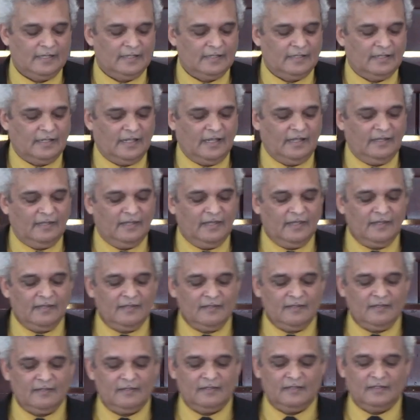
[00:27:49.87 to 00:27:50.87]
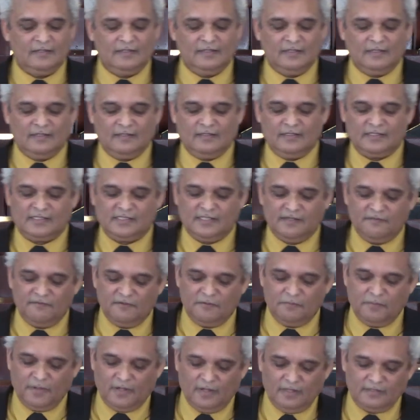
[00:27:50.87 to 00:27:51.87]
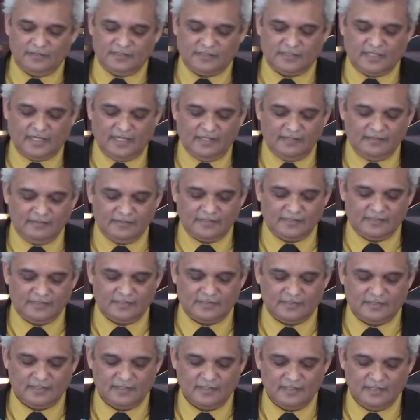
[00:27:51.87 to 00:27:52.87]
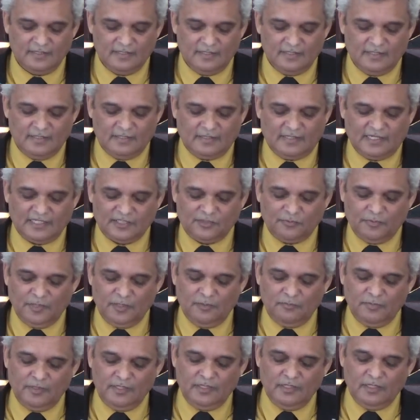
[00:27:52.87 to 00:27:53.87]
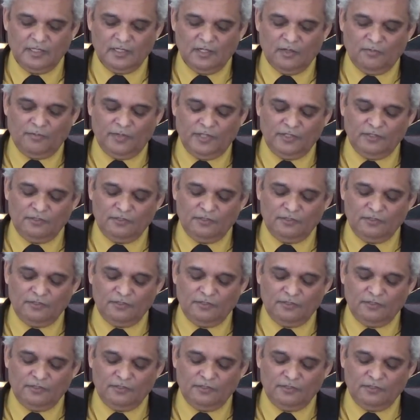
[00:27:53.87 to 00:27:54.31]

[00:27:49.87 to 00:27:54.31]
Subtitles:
And then the seven branch candlestick. Thus, when you